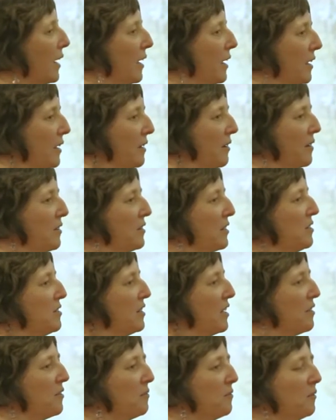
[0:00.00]
Uh, as I
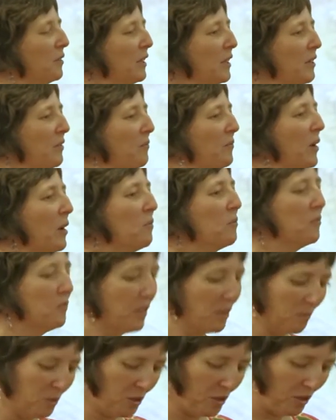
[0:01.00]
said, we help the
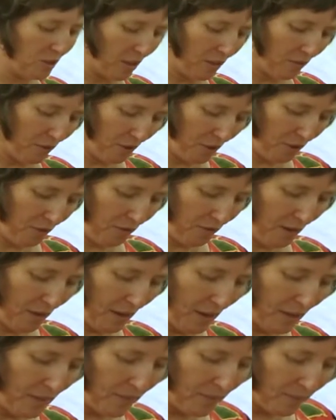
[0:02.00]
farmers to
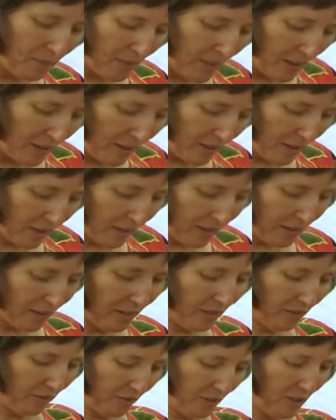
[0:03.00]
diversify
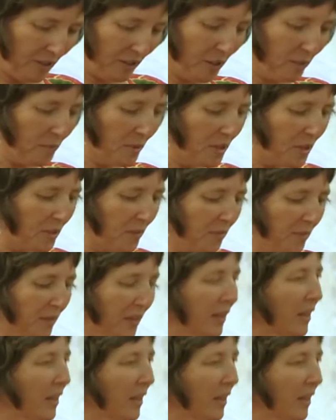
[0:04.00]
their farms.